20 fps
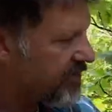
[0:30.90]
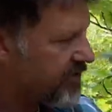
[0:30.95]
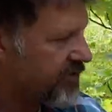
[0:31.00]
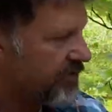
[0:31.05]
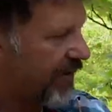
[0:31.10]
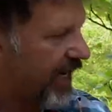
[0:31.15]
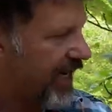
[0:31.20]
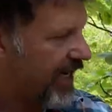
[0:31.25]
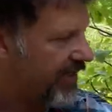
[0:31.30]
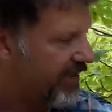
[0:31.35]

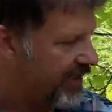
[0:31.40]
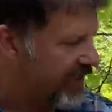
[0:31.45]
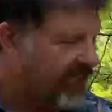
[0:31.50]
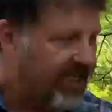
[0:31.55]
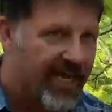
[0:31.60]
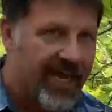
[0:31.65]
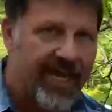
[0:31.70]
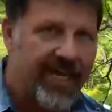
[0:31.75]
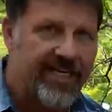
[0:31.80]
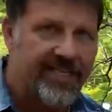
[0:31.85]
strand
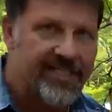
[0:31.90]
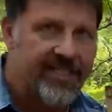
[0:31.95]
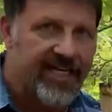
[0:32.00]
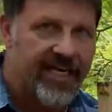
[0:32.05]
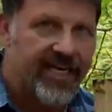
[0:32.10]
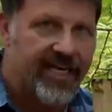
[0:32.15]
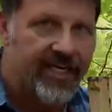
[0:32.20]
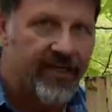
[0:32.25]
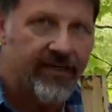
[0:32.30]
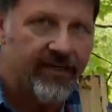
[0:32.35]
at
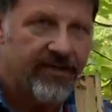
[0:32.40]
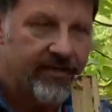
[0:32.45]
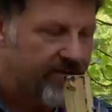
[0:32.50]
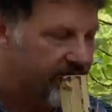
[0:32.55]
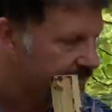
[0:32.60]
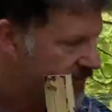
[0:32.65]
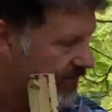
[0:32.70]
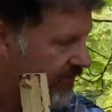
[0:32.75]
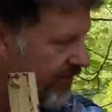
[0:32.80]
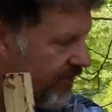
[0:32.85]
18,
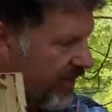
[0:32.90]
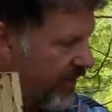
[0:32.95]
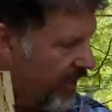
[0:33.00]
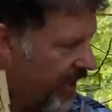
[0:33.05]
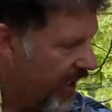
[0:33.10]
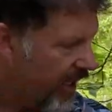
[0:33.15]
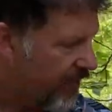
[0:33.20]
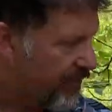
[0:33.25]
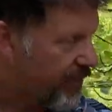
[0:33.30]
a